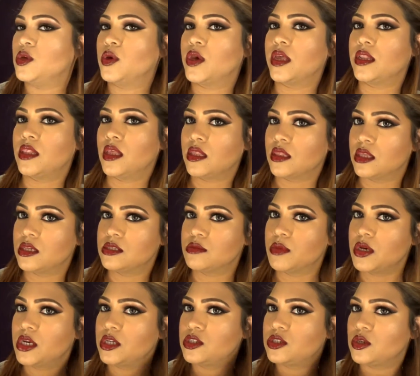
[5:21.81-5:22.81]
You can take this
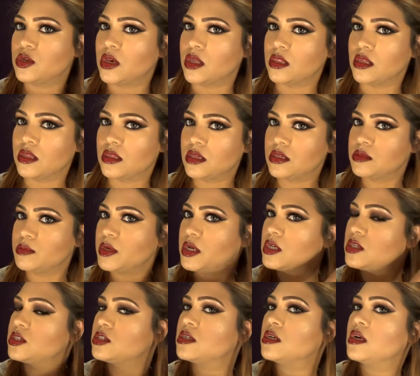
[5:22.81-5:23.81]
much, you can take this
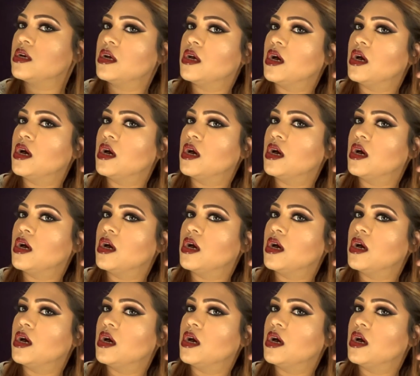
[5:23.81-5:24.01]
much.